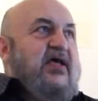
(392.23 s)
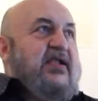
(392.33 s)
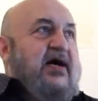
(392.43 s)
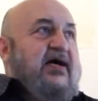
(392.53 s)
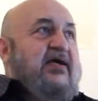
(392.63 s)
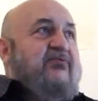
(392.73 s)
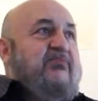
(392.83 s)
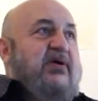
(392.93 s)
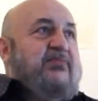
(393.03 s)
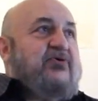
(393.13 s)
And I
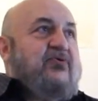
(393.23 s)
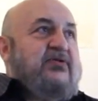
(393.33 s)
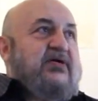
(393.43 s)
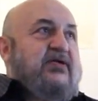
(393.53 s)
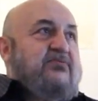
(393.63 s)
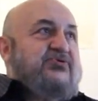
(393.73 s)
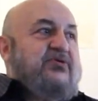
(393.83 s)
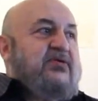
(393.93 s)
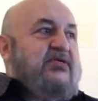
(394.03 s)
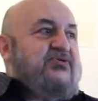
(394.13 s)
remember going down Elm
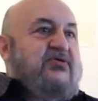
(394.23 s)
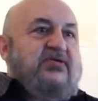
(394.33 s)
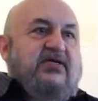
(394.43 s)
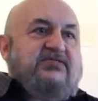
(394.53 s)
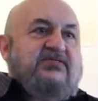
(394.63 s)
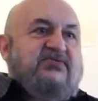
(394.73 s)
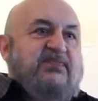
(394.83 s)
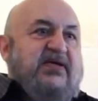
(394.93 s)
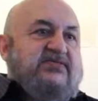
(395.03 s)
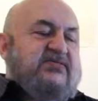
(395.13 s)
Street and I saw Nancy's
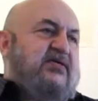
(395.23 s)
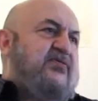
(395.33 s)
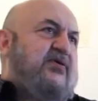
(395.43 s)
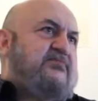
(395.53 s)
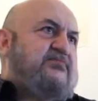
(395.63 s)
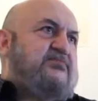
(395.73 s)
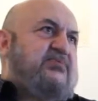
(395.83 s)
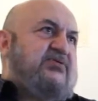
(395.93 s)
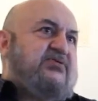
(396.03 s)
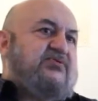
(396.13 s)
space and I thought, hmm,
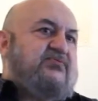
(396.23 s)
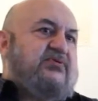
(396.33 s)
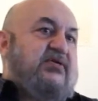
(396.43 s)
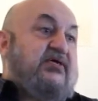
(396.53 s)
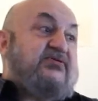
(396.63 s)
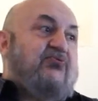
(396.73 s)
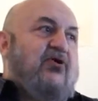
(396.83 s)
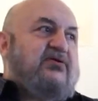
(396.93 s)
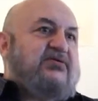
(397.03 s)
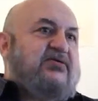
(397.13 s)
this is really nice. I
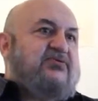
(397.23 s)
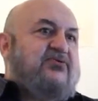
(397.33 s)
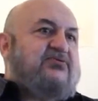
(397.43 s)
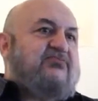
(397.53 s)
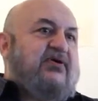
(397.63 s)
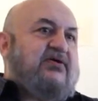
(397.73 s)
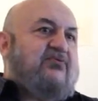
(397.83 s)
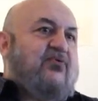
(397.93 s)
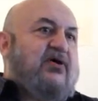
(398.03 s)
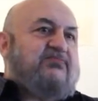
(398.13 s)
walked in and looked around,
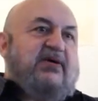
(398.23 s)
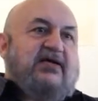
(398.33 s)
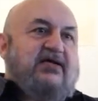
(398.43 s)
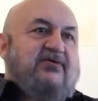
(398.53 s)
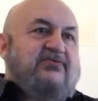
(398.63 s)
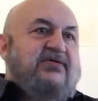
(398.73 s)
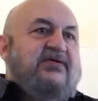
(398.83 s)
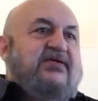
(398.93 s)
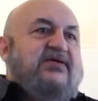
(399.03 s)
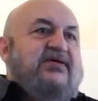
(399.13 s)
and walked back out,
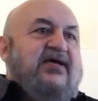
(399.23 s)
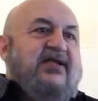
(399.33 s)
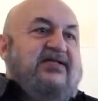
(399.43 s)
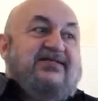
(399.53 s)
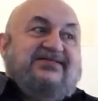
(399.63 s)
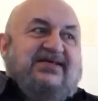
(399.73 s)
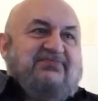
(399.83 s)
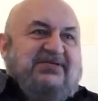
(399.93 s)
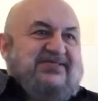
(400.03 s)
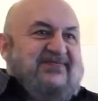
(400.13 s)
and I didn't take
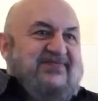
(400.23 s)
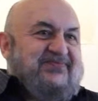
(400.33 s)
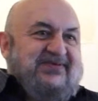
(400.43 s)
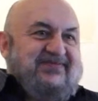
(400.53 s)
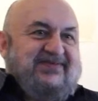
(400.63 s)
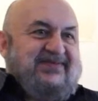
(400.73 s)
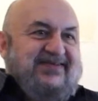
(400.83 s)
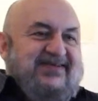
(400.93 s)
my stuff in with me.